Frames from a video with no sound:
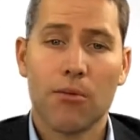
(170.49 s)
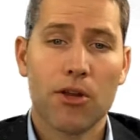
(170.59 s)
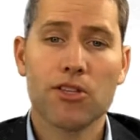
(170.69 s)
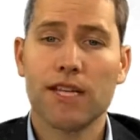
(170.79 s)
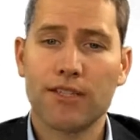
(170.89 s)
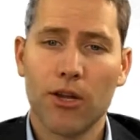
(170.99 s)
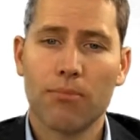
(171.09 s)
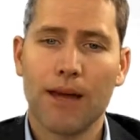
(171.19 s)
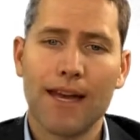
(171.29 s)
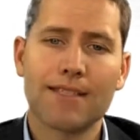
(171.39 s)
Because they
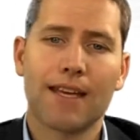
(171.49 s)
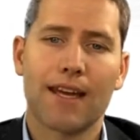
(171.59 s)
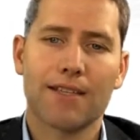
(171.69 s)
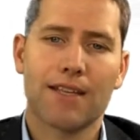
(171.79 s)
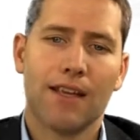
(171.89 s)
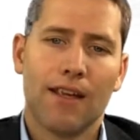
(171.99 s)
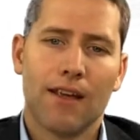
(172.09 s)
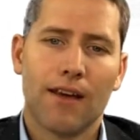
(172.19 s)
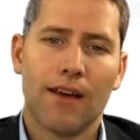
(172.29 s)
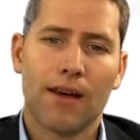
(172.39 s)
don't pay tax,
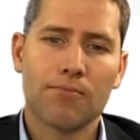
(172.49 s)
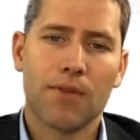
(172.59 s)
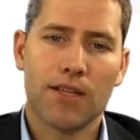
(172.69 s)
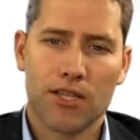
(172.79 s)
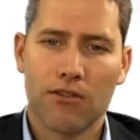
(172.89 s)
it's